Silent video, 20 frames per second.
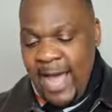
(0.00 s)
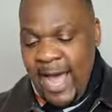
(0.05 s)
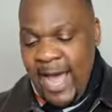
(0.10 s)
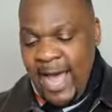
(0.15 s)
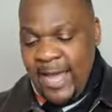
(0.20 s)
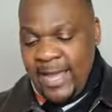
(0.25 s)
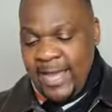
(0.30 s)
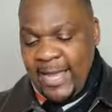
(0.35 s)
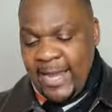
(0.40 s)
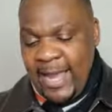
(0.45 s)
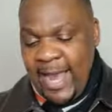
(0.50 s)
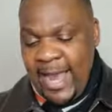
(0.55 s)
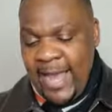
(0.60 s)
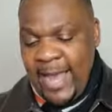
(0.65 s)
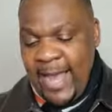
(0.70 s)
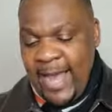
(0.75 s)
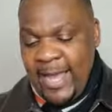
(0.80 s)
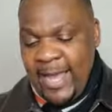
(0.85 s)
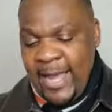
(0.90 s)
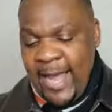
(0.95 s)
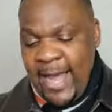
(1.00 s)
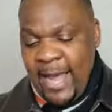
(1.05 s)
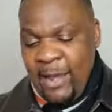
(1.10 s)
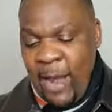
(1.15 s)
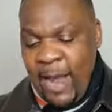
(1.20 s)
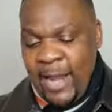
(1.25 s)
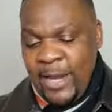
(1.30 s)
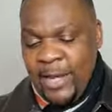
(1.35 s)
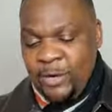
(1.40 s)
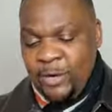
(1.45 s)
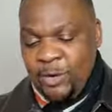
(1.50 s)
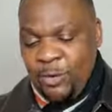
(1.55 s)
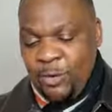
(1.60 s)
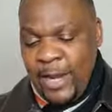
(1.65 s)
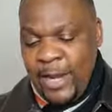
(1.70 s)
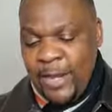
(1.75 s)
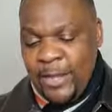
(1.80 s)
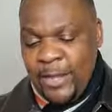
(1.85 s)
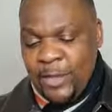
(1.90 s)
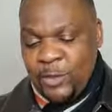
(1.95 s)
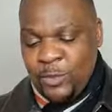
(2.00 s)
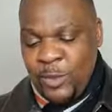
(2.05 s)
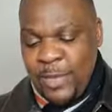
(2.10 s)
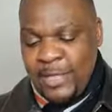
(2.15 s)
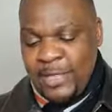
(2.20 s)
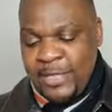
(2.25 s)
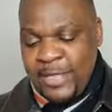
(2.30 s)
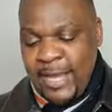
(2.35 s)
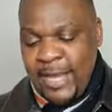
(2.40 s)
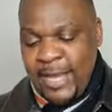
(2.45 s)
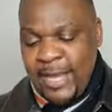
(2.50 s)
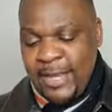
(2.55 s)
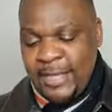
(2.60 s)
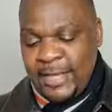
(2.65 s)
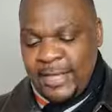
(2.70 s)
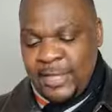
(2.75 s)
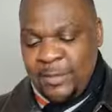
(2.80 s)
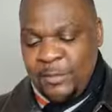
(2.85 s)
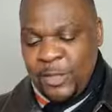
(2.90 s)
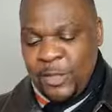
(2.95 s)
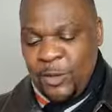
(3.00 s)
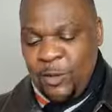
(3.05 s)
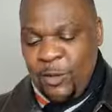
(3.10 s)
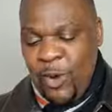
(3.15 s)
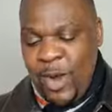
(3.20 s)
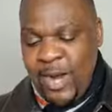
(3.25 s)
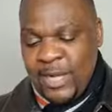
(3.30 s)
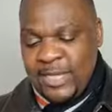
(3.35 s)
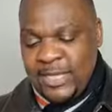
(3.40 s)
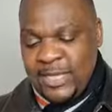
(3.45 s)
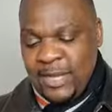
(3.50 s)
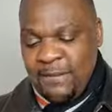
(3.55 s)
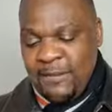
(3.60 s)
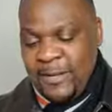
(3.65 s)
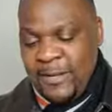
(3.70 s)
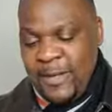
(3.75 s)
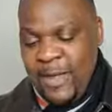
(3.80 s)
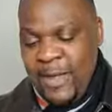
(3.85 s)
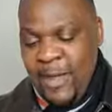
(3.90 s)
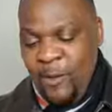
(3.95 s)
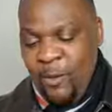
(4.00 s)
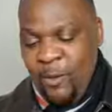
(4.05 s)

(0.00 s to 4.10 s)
I need to read this one. 2 Timothy 1:7.